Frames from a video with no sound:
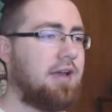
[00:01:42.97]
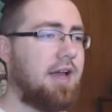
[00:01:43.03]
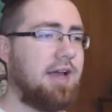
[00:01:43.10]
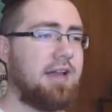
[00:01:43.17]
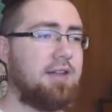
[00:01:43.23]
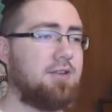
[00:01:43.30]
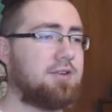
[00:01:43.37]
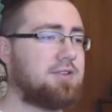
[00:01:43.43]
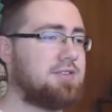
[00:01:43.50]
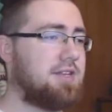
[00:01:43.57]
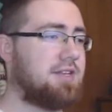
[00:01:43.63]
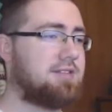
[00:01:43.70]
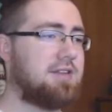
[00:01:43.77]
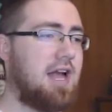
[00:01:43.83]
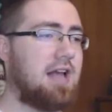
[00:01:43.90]
And he looks
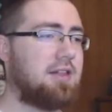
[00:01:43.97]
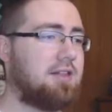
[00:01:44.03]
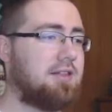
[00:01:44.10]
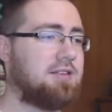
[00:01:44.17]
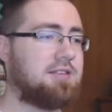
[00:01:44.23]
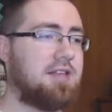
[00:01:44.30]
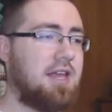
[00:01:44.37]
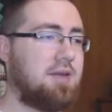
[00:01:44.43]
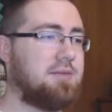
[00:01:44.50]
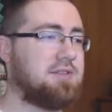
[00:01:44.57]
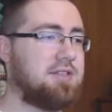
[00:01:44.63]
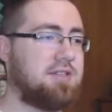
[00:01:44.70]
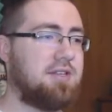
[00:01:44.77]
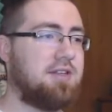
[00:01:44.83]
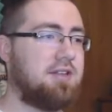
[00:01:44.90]
exactly the same as
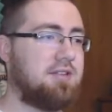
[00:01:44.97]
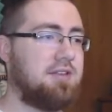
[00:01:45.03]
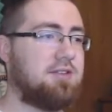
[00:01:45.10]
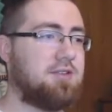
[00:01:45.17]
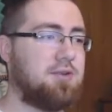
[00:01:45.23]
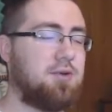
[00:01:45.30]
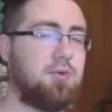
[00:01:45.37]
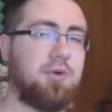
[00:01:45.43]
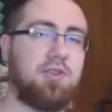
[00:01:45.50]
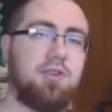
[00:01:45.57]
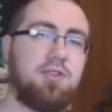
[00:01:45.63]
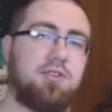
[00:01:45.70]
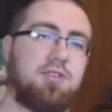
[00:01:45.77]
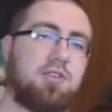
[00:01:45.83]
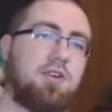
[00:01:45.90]
he did in D2 with
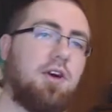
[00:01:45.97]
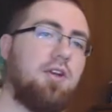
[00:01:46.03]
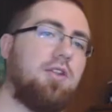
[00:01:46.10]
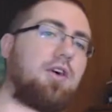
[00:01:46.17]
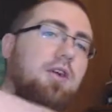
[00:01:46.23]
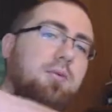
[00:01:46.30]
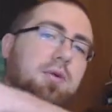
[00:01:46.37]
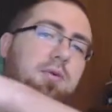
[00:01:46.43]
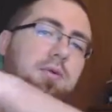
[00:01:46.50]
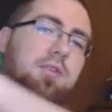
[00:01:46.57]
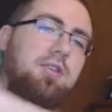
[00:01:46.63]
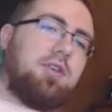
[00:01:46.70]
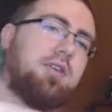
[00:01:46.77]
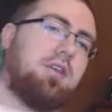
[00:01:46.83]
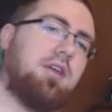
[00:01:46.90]
the skull armor, with
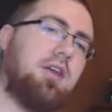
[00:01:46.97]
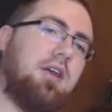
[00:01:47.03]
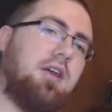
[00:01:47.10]
the